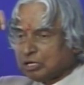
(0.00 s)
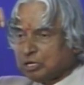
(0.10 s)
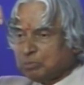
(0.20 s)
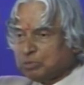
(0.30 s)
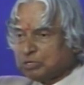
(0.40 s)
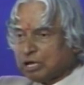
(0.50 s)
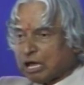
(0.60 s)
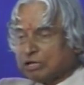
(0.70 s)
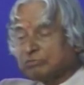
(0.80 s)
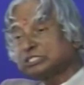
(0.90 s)
He
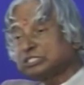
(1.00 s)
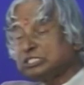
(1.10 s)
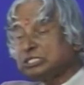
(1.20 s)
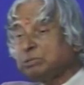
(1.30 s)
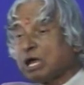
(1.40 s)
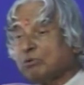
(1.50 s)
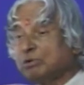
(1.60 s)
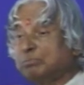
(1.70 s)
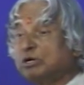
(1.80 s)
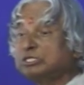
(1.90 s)
was teaching me how
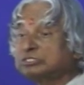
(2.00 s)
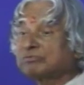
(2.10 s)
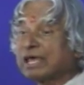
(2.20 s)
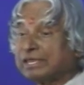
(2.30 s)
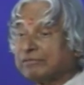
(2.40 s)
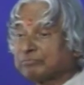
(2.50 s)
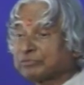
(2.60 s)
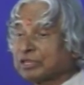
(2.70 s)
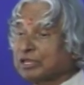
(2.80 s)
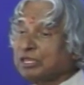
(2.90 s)
birds fly.
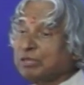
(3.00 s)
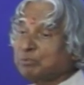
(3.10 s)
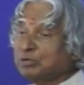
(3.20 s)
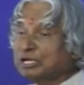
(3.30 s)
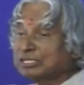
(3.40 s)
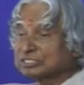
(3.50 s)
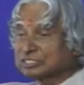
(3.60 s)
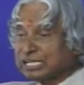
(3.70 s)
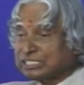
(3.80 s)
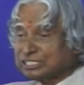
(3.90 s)
He put a
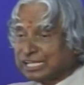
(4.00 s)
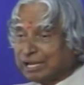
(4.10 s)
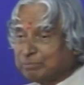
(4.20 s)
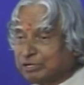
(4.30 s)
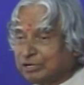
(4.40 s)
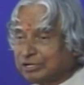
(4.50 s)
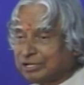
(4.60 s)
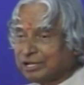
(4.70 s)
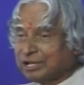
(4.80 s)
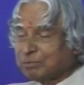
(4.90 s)
sketch there, bird.
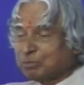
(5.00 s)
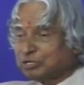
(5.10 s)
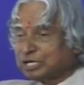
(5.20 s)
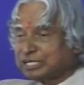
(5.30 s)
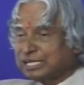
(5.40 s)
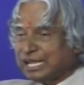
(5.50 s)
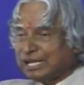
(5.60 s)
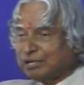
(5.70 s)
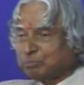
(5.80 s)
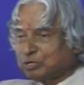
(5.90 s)
Put a
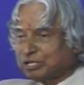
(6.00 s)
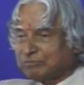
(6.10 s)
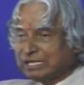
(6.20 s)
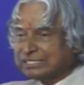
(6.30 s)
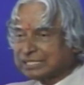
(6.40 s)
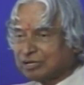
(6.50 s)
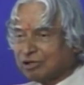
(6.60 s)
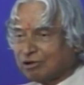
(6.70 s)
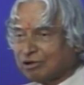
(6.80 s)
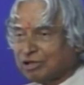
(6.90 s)
tail, put the wings and
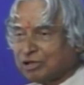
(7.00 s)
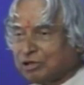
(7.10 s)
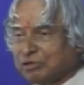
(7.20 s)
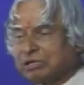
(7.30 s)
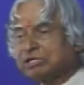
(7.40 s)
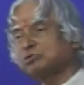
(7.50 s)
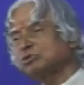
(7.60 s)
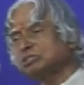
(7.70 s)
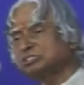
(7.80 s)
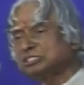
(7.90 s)
all. When to
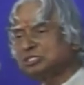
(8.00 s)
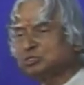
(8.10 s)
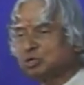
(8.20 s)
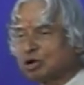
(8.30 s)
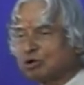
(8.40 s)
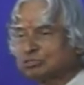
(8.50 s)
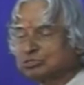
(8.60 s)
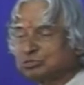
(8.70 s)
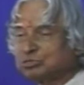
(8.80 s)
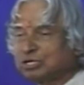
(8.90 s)
get seashore
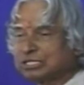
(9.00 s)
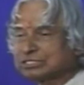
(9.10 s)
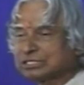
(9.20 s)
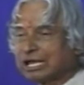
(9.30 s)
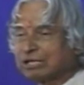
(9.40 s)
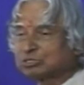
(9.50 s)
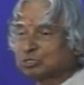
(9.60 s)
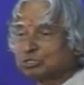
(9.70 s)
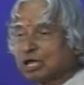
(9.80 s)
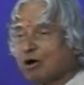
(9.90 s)
also, it took us
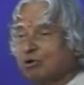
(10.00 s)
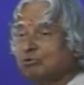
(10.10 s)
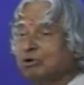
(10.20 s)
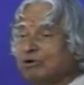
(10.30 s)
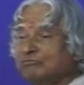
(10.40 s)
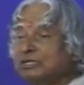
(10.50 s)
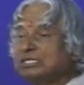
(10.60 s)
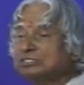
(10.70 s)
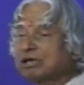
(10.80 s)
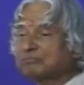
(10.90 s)
showed how
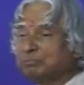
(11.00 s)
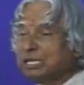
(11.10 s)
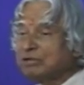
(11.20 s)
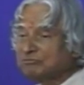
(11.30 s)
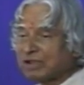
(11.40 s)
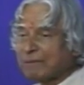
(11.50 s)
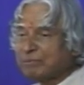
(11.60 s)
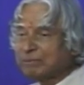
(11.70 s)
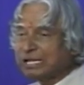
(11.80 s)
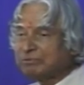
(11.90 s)
wings are being
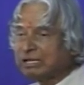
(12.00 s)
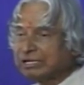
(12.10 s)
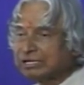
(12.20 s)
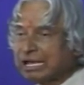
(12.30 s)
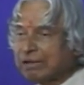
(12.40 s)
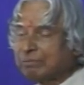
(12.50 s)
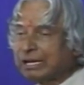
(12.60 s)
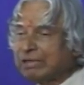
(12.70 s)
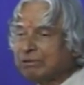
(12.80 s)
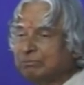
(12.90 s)
flapped by
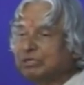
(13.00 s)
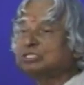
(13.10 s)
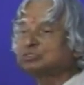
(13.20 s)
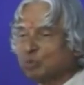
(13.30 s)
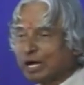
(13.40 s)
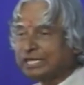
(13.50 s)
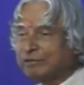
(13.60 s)
birds. Why?